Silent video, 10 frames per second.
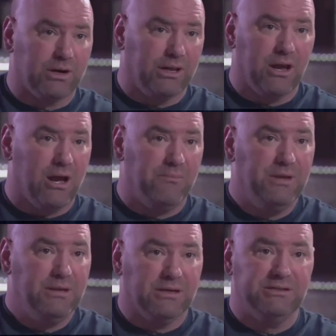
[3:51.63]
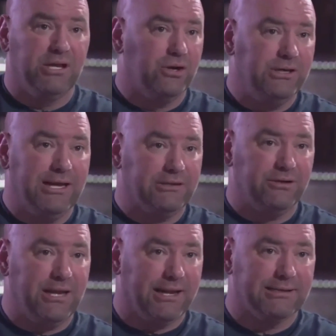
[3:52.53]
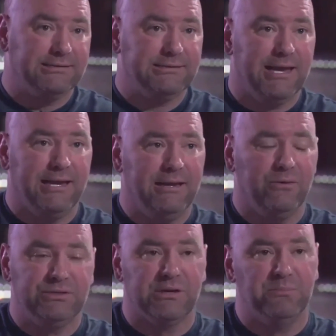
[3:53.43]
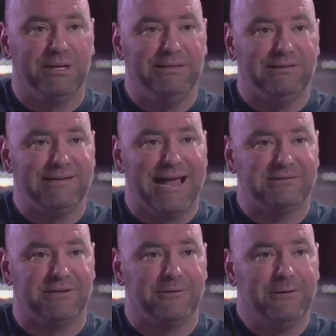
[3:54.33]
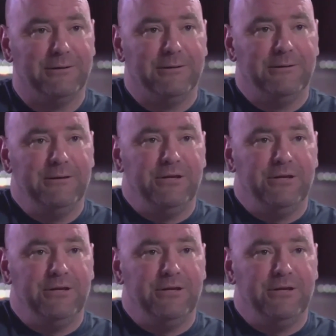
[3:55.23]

They weren't going to come because they couldn't get their tickets, and it was a complete disaster.